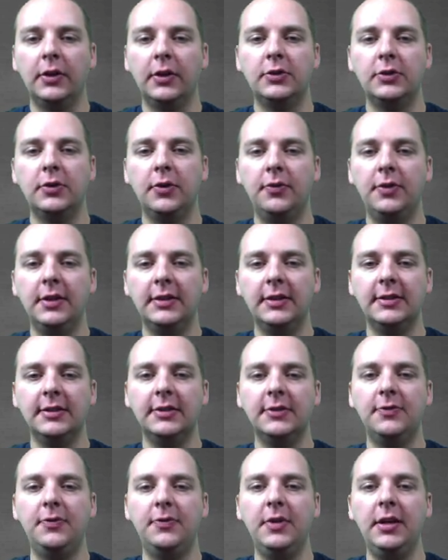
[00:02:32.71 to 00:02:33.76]
So if this
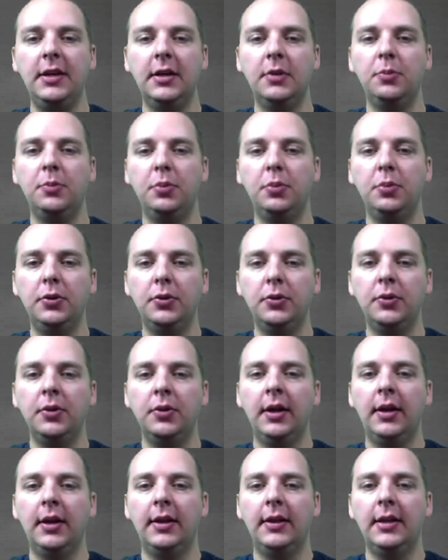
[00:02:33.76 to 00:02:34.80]
is v in blue,
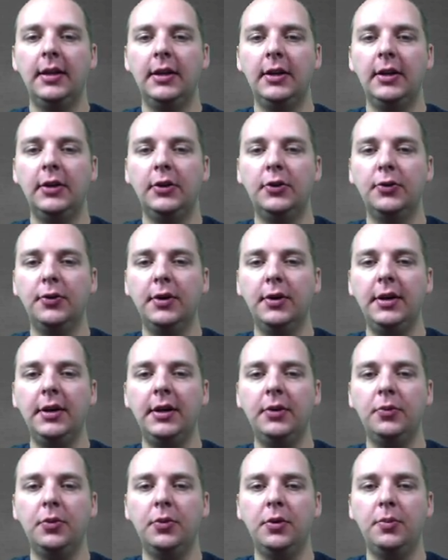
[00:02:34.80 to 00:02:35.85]
then in
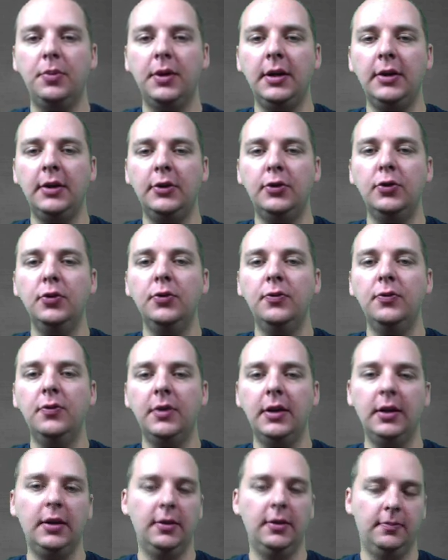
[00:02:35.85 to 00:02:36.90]
green would be
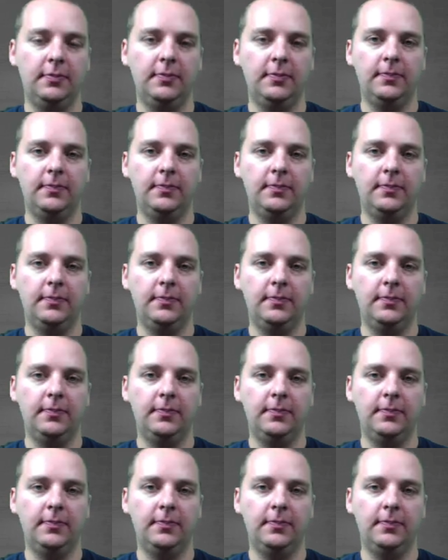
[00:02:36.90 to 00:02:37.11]
2v.